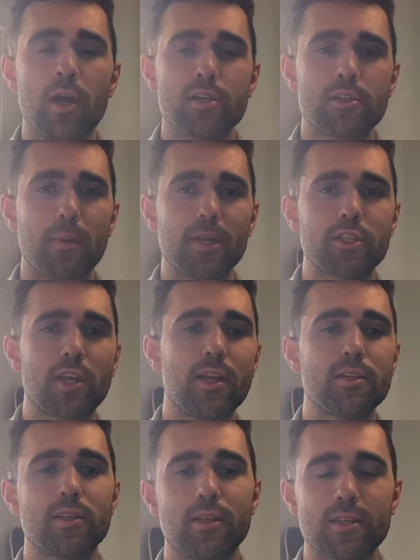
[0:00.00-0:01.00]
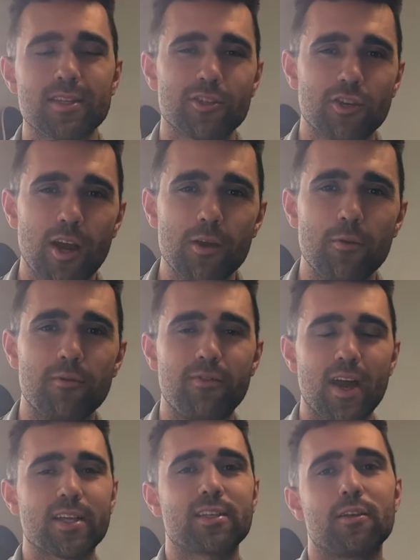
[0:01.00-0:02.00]
So by changing this and trying to
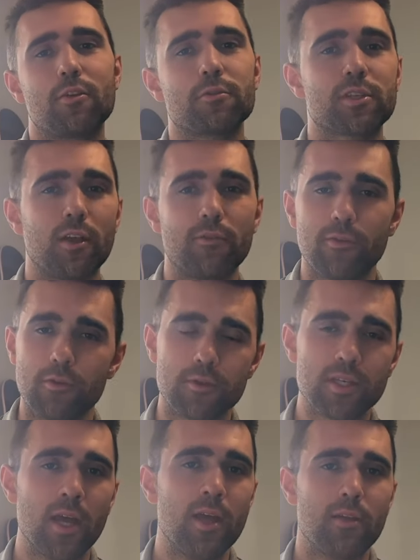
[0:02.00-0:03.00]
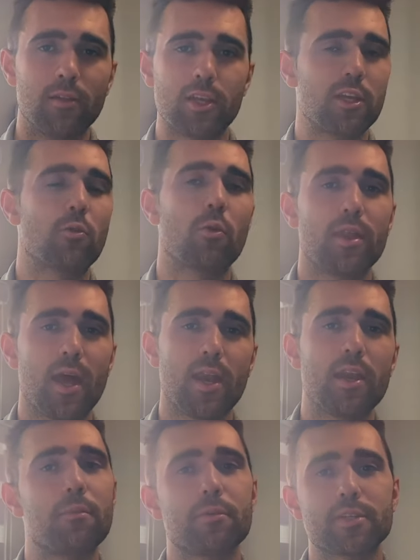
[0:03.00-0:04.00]
invest in those good foods, lean toward that
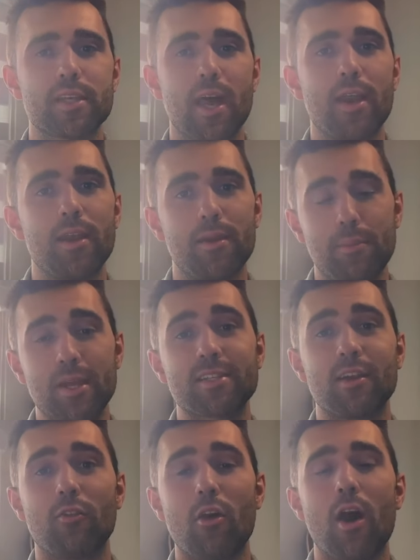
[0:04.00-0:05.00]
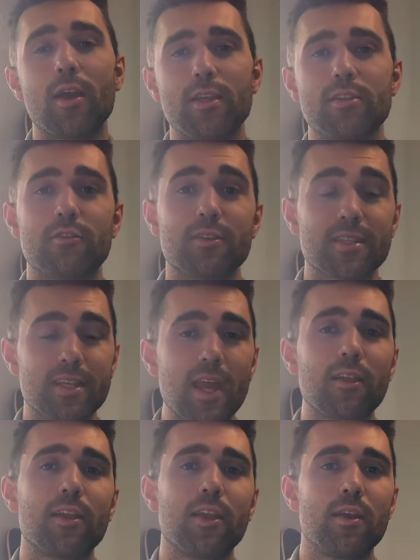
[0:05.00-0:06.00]
80% and makes it a lot easier to
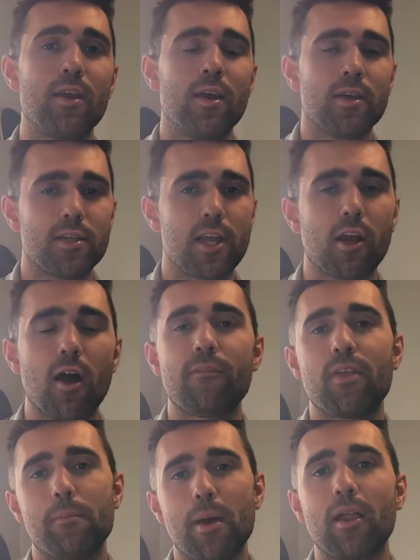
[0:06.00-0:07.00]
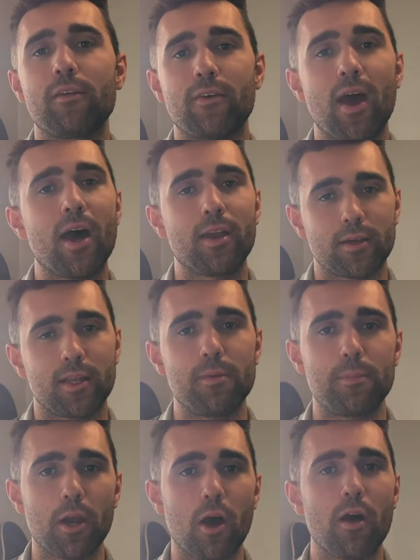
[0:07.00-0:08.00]
stay lean, take off that belly fat and
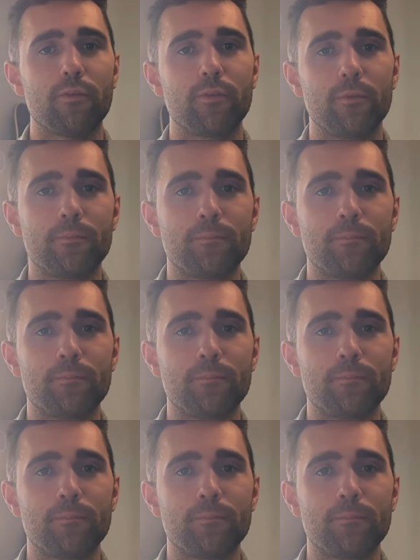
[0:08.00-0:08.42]
keep it off.